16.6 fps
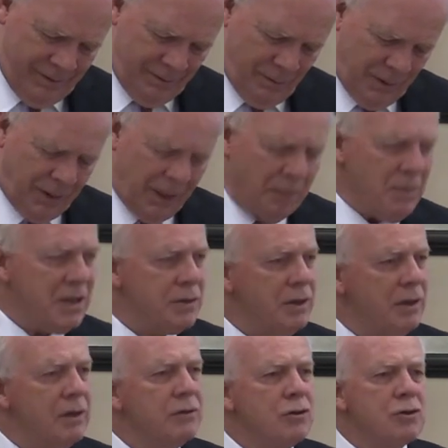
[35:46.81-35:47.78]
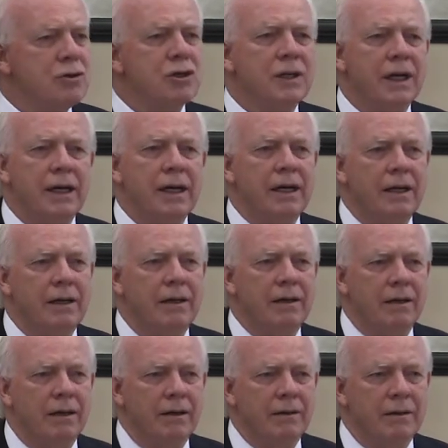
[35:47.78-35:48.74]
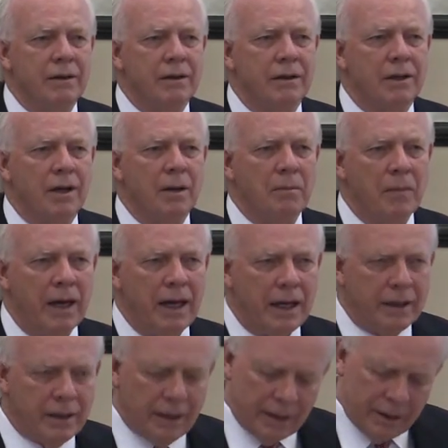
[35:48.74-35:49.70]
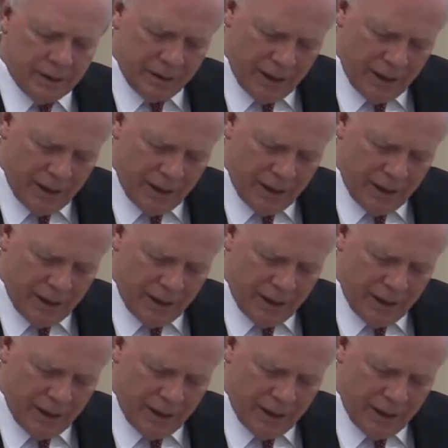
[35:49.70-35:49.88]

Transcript: but they misunderstand the commanding